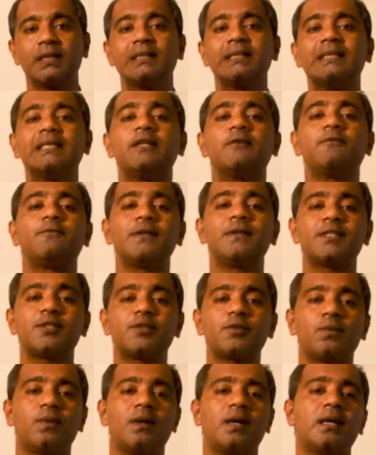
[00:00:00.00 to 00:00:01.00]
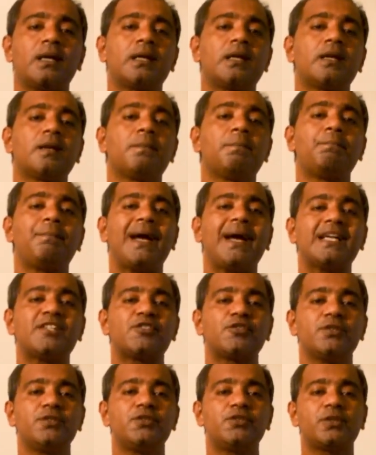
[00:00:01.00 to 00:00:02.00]
The first one,
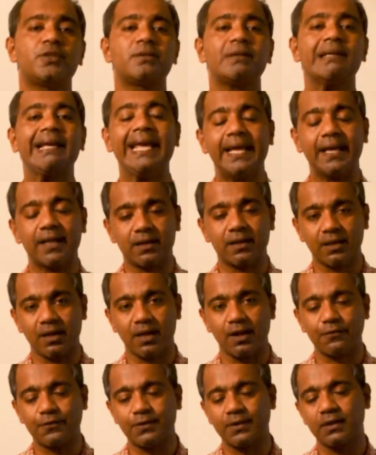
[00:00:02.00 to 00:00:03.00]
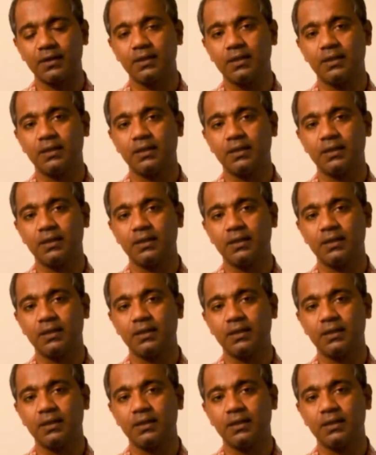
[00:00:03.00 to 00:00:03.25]
passenger aircraft.